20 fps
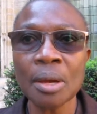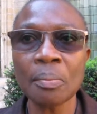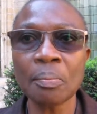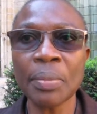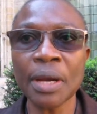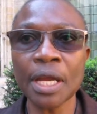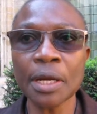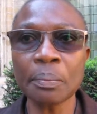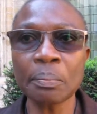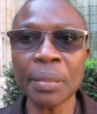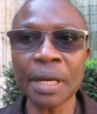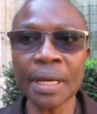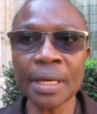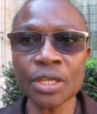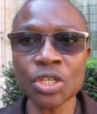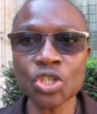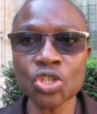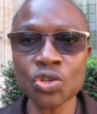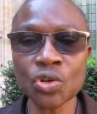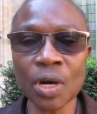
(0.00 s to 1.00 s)
but by
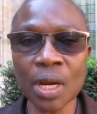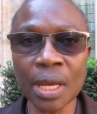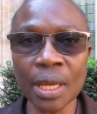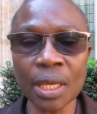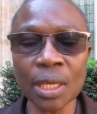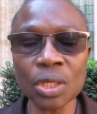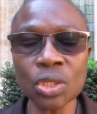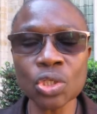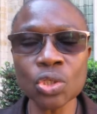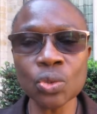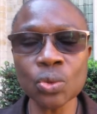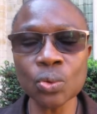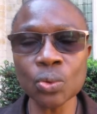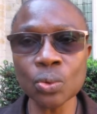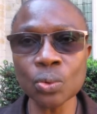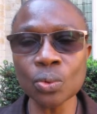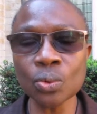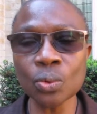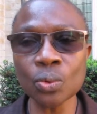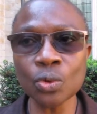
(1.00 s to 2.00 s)
trying
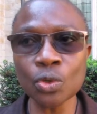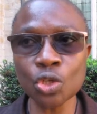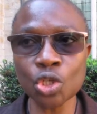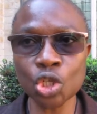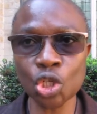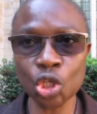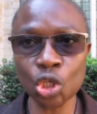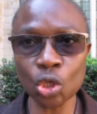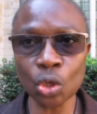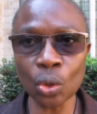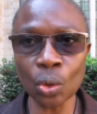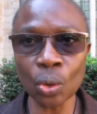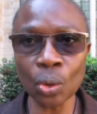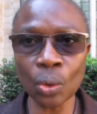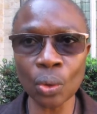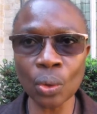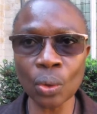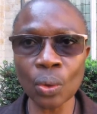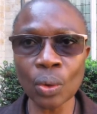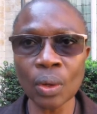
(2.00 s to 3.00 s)
to
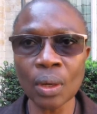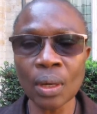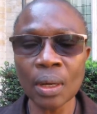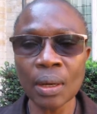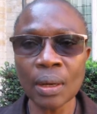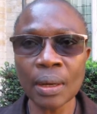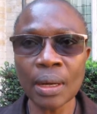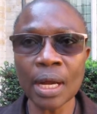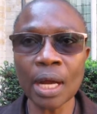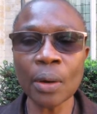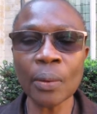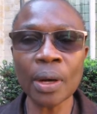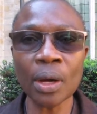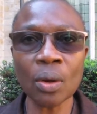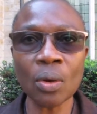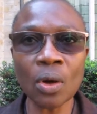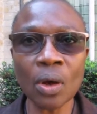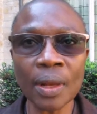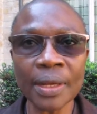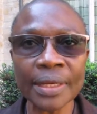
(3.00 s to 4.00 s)
show our
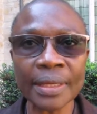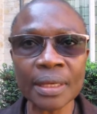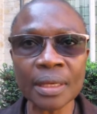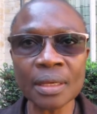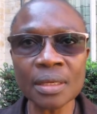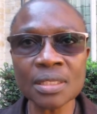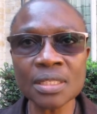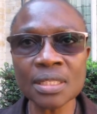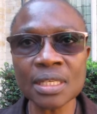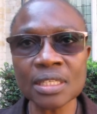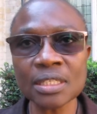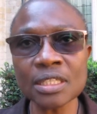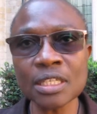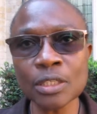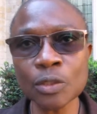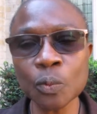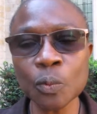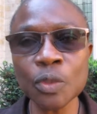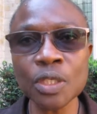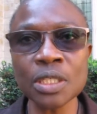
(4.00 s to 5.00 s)
colleagues that
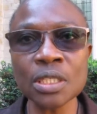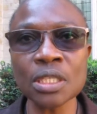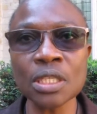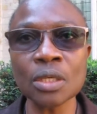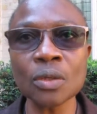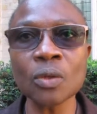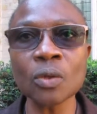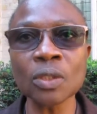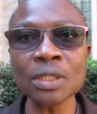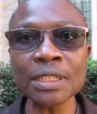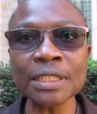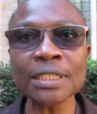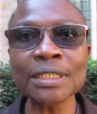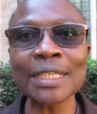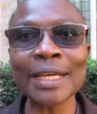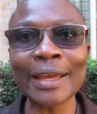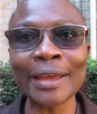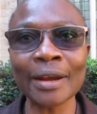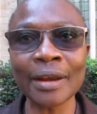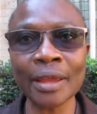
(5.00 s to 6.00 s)
this was the only
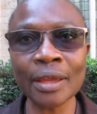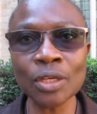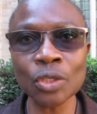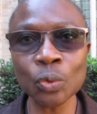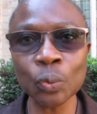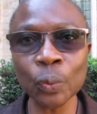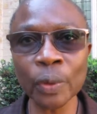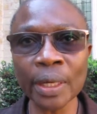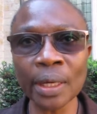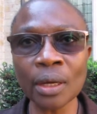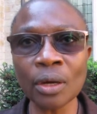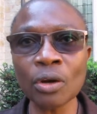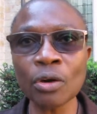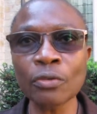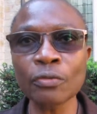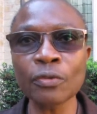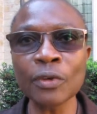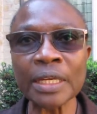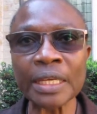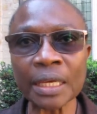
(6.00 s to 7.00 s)
direct way of
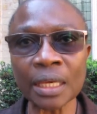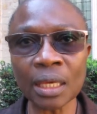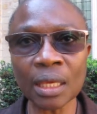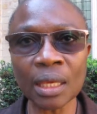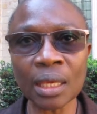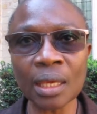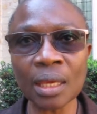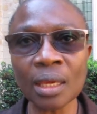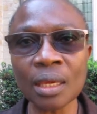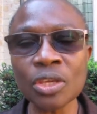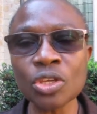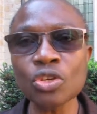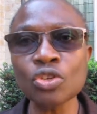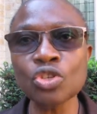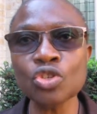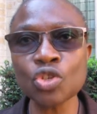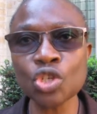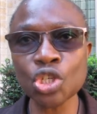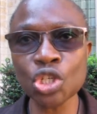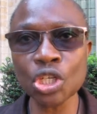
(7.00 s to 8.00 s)
linking
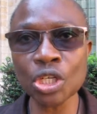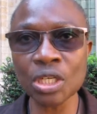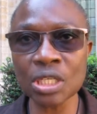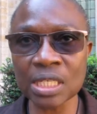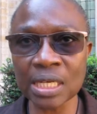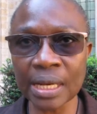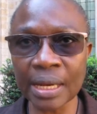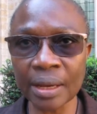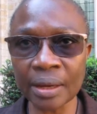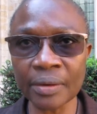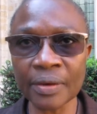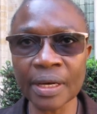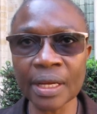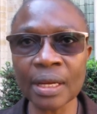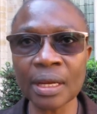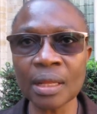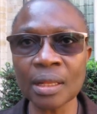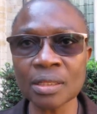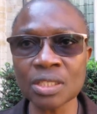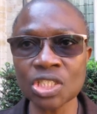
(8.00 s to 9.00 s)
nutrition to
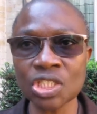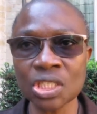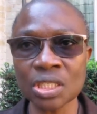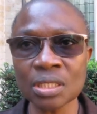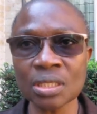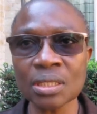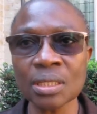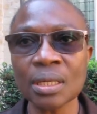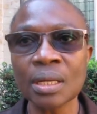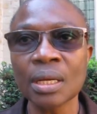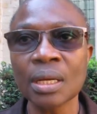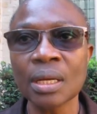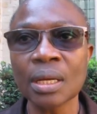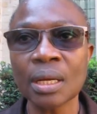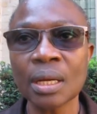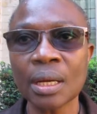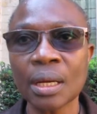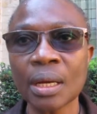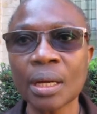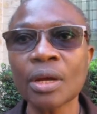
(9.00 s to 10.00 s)
agriculture,
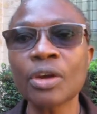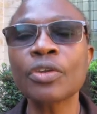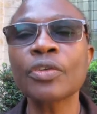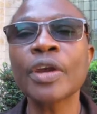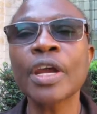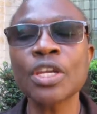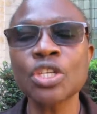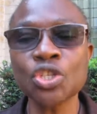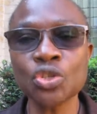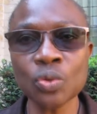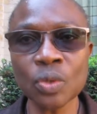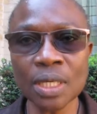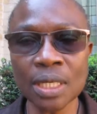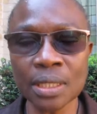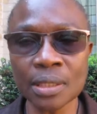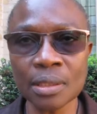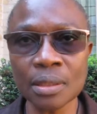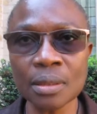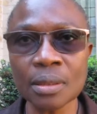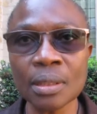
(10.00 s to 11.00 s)

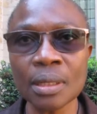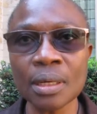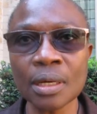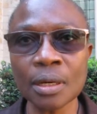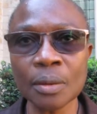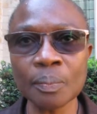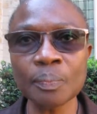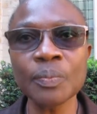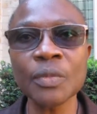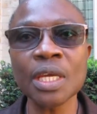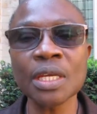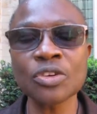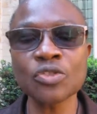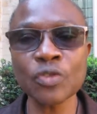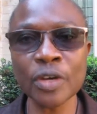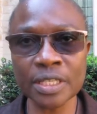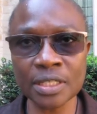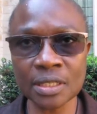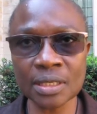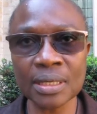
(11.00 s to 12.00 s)
gradually it
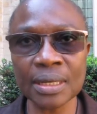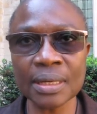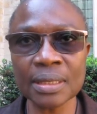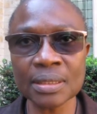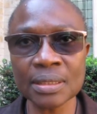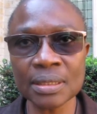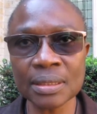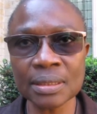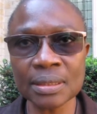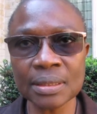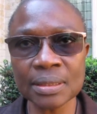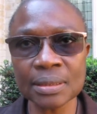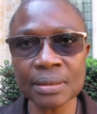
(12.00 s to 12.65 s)
resonated.